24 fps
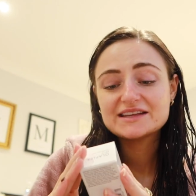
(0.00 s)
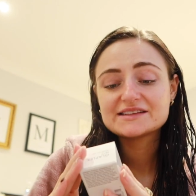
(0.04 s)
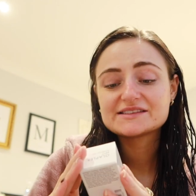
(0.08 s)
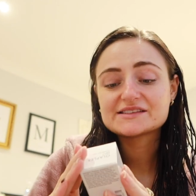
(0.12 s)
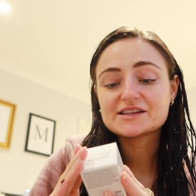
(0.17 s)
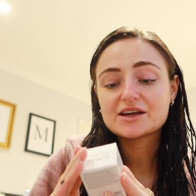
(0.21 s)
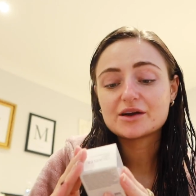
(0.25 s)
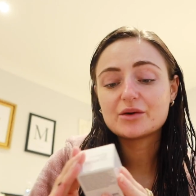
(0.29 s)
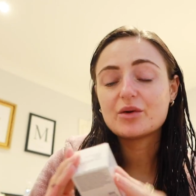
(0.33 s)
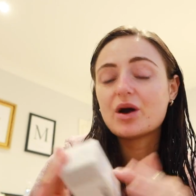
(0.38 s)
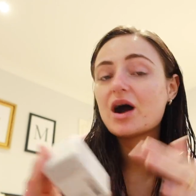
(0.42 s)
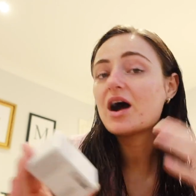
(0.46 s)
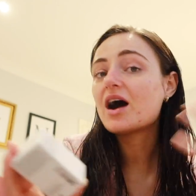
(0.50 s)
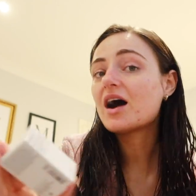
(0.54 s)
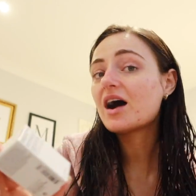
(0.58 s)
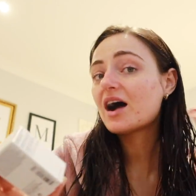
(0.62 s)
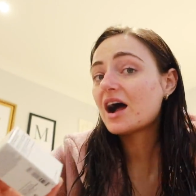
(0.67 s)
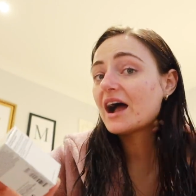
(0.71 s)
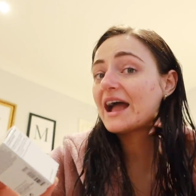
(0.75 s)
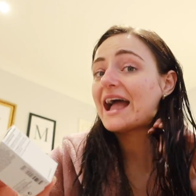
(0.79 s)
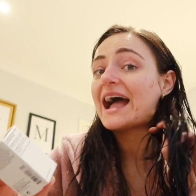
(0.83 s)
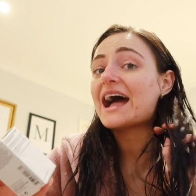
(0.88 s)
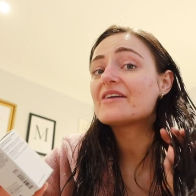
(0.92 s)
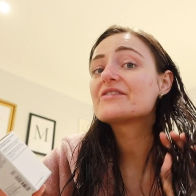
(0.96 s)
So
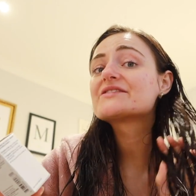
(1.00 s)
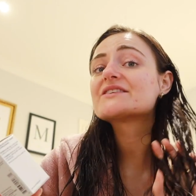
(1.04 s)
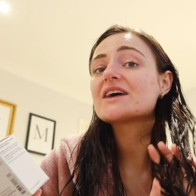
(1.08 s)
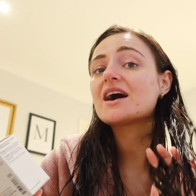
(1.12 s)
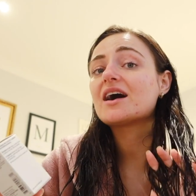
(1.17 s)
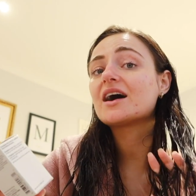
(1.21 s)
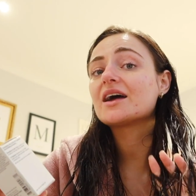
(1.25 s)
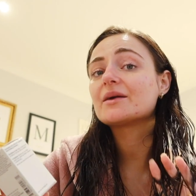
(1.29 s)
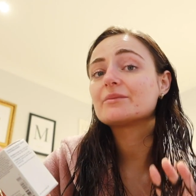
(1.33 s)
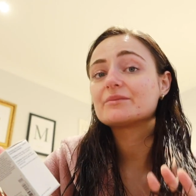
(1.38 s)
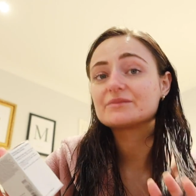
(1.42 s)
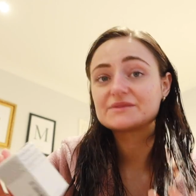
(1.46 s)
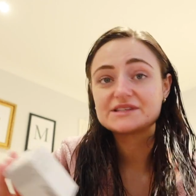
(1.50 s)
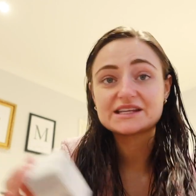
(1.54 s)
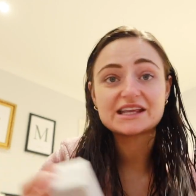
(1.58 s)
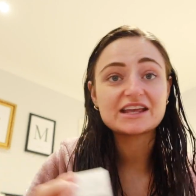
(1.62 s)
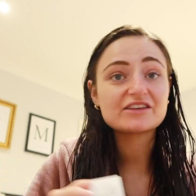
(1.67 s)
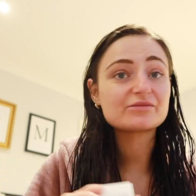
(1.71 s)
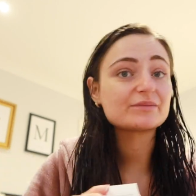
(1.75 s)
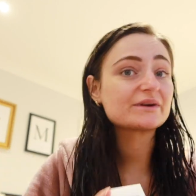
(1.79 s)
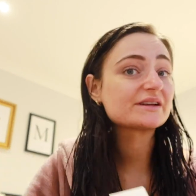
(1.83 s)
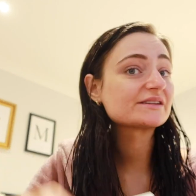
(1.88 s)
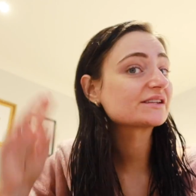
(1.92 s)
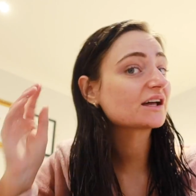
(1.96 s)
I have time to
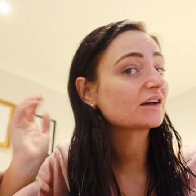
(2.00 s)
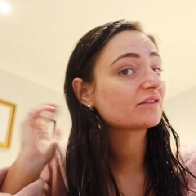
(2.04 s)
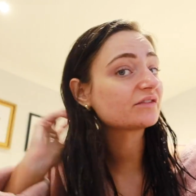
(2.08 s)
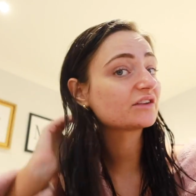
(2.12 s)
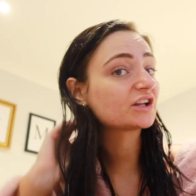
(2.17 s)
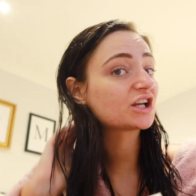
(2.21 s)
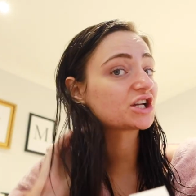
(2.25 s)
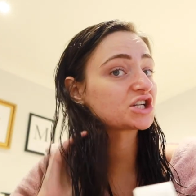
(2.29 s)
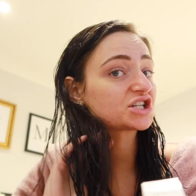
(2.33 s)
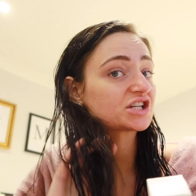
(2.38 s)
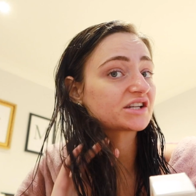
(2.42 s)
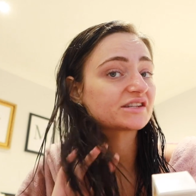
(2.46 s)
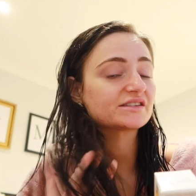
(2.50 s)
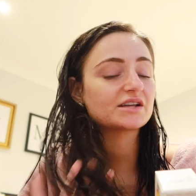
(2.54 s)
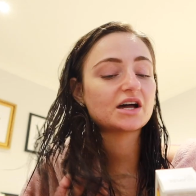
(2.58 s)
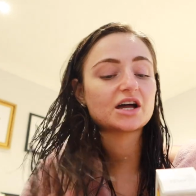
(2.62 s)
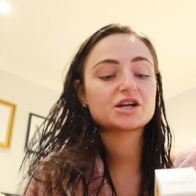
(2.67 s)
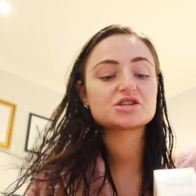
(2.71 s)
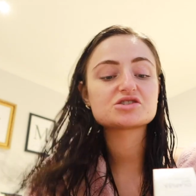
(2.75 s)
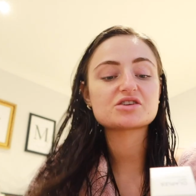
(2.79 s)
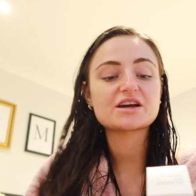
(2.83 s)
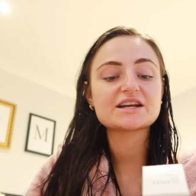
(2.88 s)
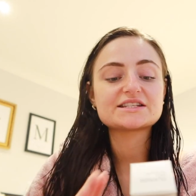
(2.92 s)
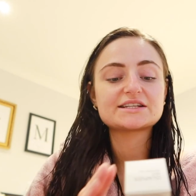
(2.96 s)
give myself luscious,
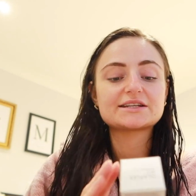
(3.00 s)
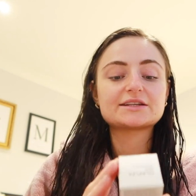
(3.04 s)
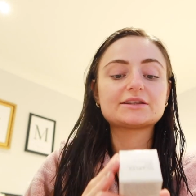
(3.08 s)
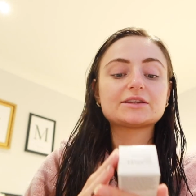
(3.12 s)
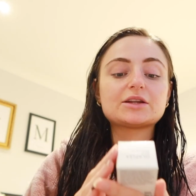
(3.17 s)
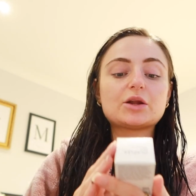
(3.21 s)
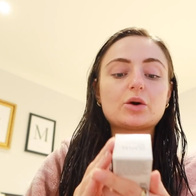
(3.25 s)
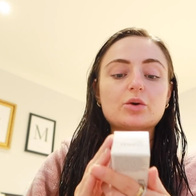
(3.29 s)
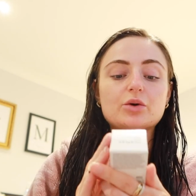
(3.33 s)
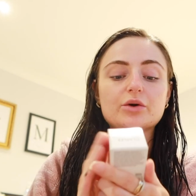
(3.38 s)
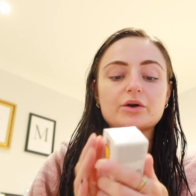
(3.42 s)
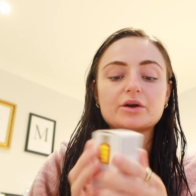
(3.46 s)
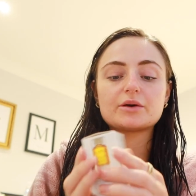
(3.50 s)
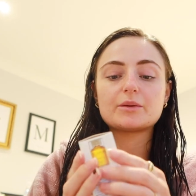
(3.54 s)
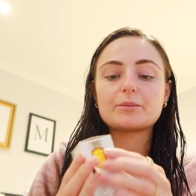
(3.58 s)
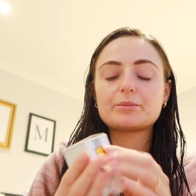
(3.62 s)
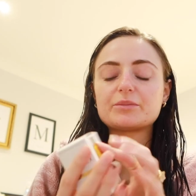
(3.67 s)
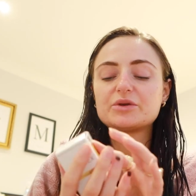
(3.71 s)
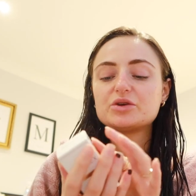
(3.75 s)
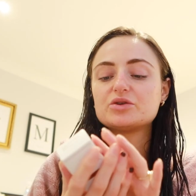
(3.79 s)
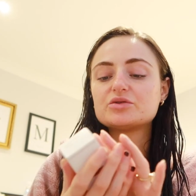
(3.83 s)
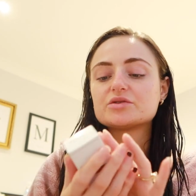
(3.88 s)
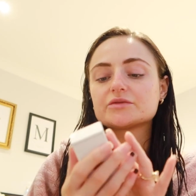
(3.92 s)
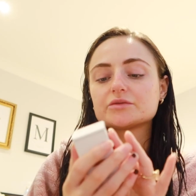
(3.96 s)
hydrated, long,
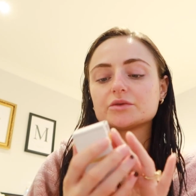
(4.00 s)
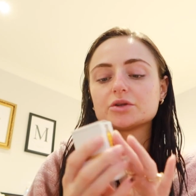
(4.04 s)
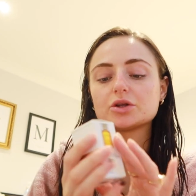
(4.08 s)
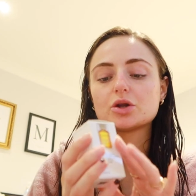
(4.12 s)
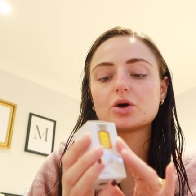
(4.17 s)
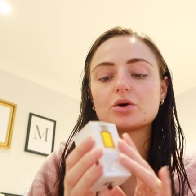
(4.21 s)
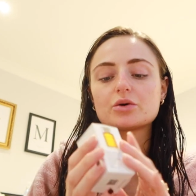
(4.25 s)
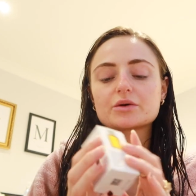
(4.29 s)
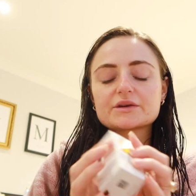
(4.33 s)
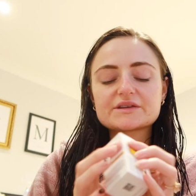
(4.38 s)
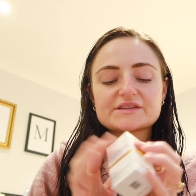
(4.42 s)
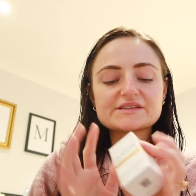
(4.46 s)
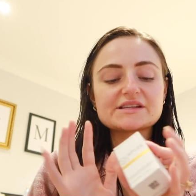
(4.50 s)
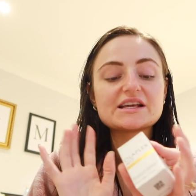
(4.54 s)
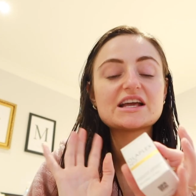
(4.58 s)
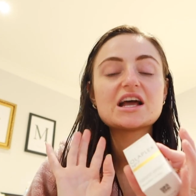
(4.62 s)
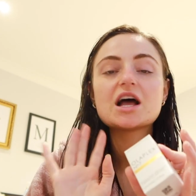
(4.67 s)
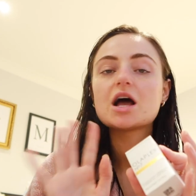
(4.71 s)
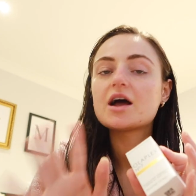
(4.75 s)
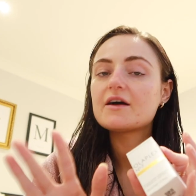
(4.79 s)
beautiful locks.